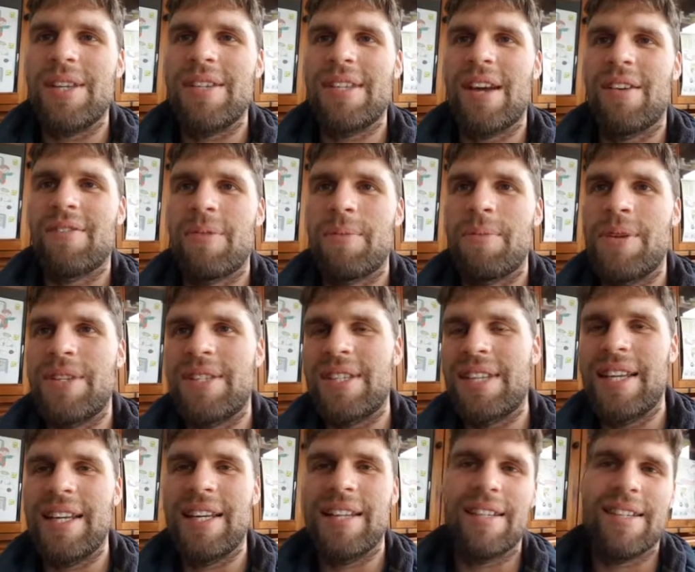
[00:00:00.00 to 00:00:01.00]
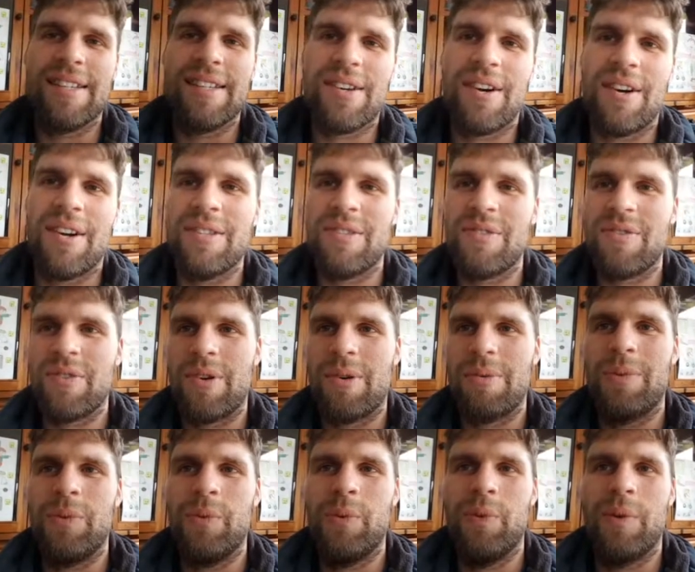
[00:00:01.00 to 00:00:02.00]
So you see, I'm from New Zealand. This guy's
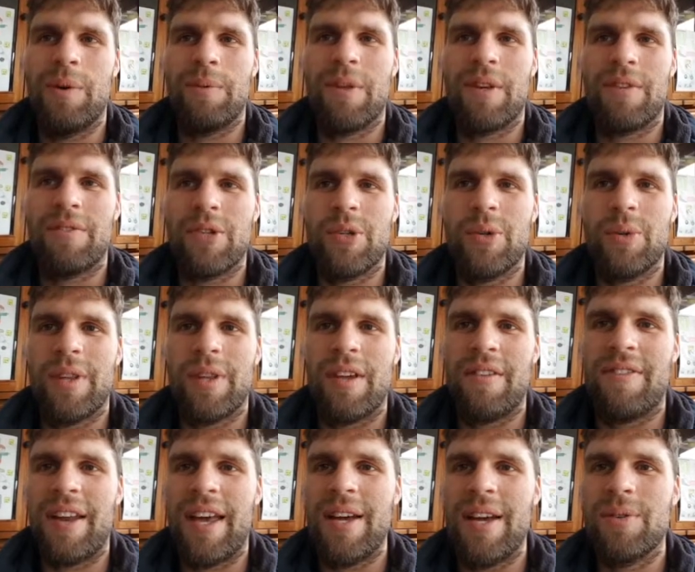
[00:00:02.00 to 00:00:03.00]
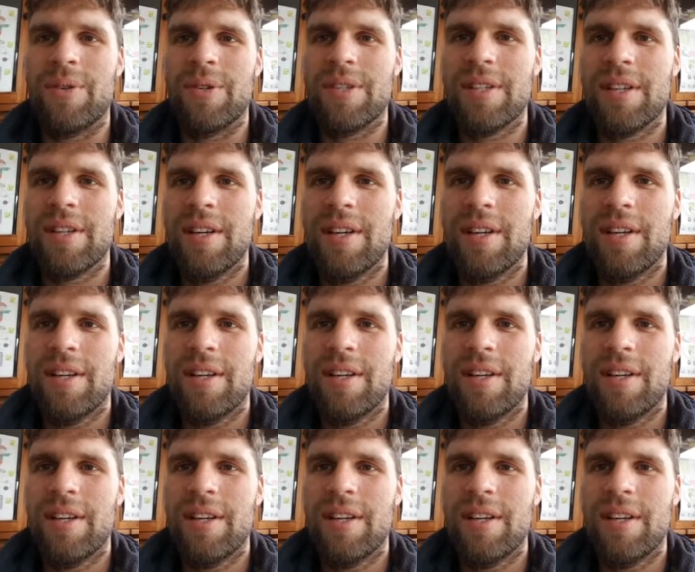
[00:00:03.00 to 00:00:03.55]
from. Oh, I'm not even sure what their flag was.